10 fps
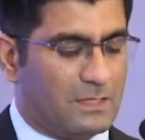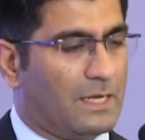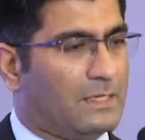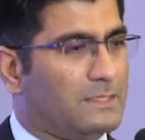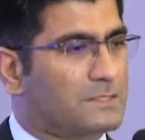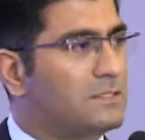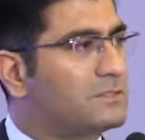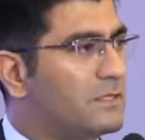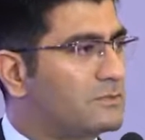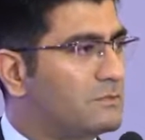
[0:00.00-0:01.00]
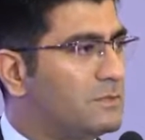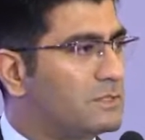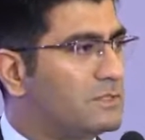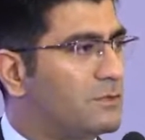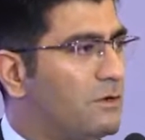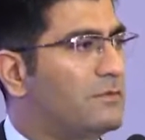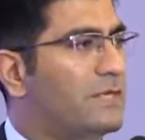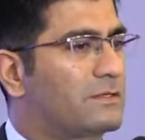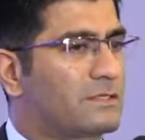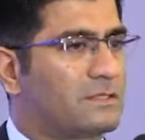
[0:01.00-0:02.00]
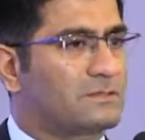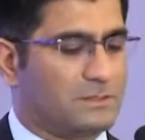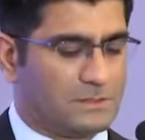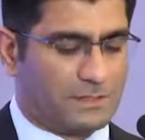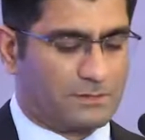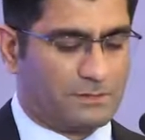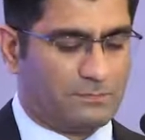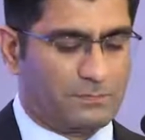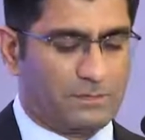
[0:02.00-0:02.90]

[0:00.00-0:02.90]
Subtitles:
and digital transformation of the agricultural sector.